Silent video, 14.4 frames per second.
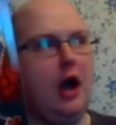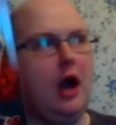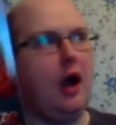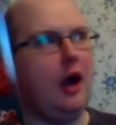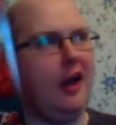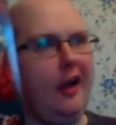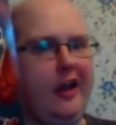
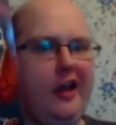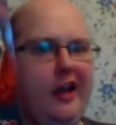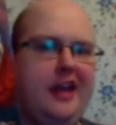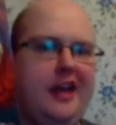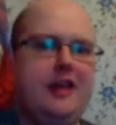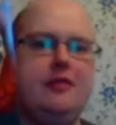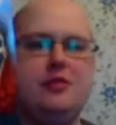I, I
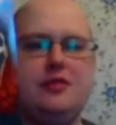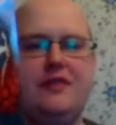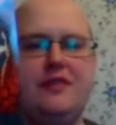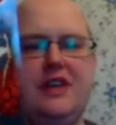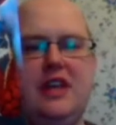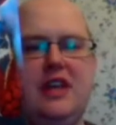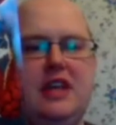kind of was
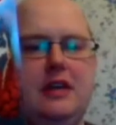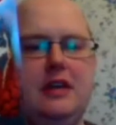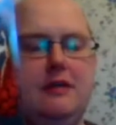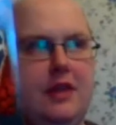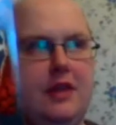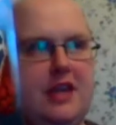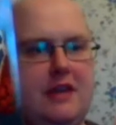thinking
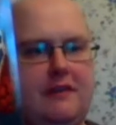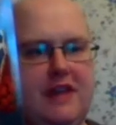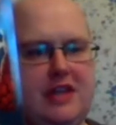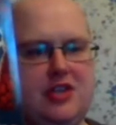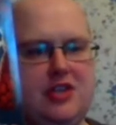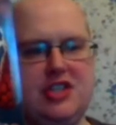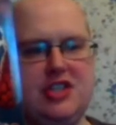the
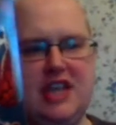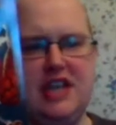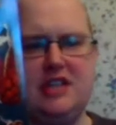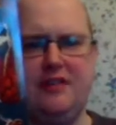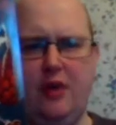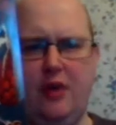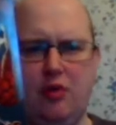Avengers
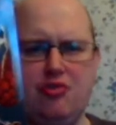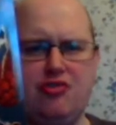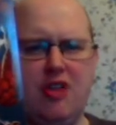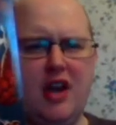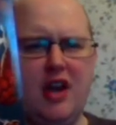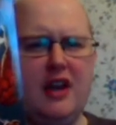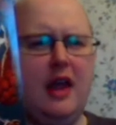Age of
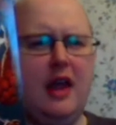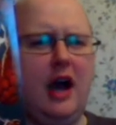Ultron,